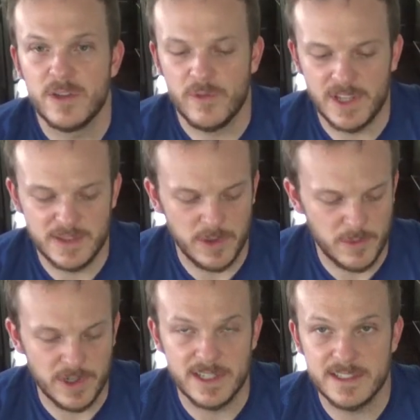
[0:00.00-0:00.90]
So for this
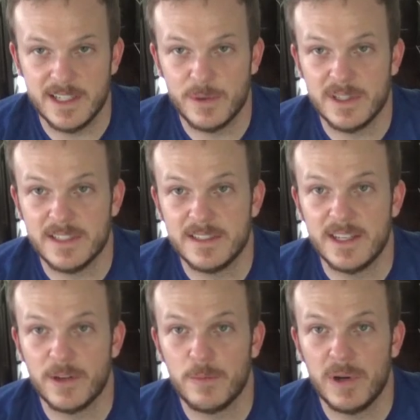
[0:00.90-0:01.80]
one, we're going to stick with the
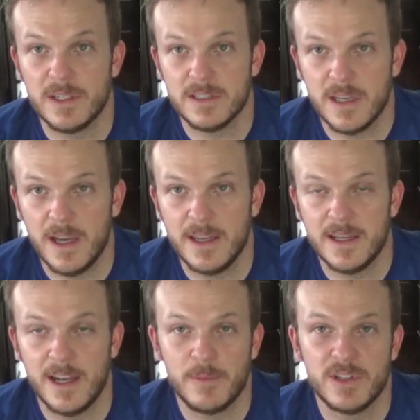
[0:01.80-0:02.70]
Stinger Buzz Cut,
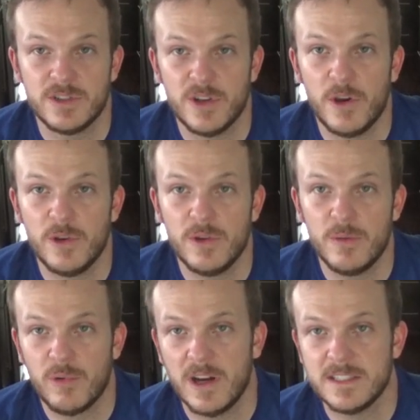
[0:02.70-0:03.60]
and I'm going to show you
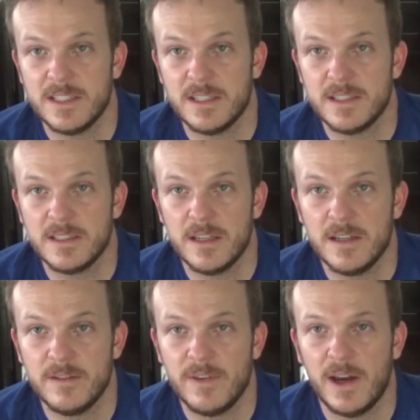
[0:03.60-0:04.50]
the process
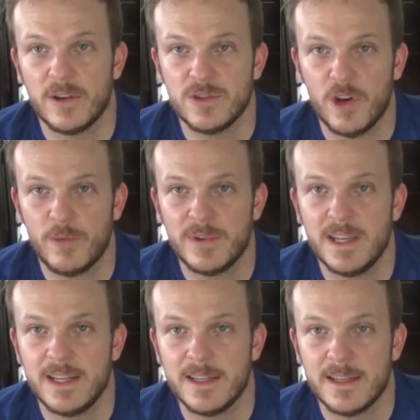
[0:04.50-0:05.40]
of how to
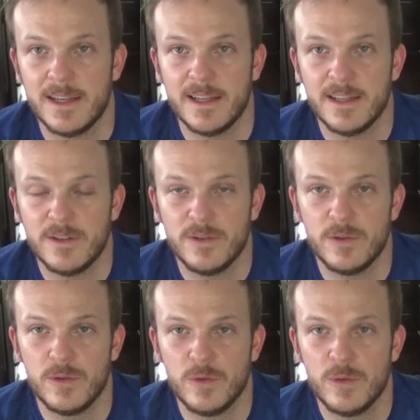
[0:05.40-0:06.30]
sharpen it and get it
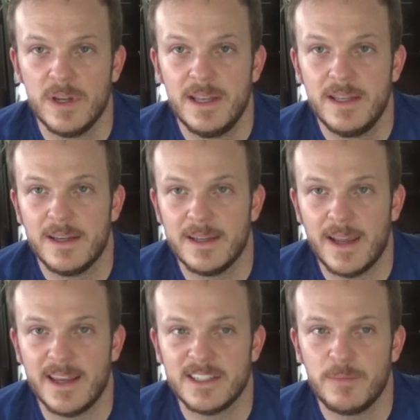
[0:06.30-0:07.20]
to a
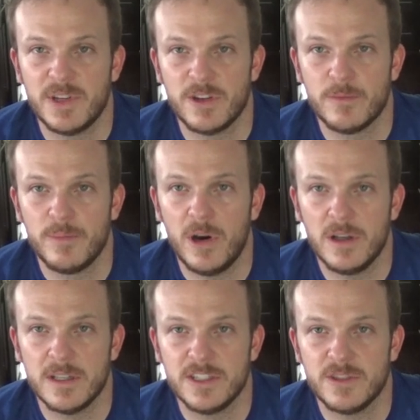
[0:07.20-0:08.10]
nice mirrored
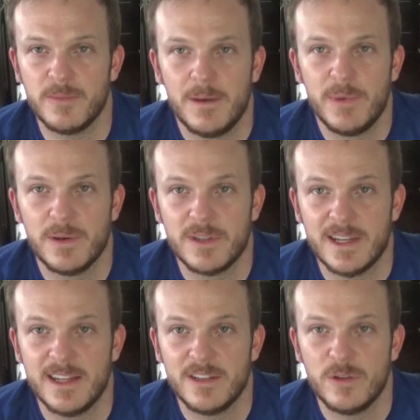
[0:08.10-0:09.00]
polish and be able
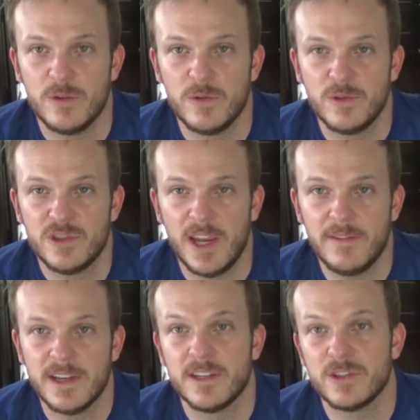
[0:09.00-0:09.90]
to get it to
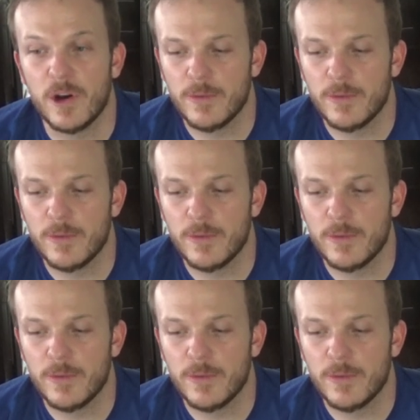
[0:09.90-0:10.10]
shaving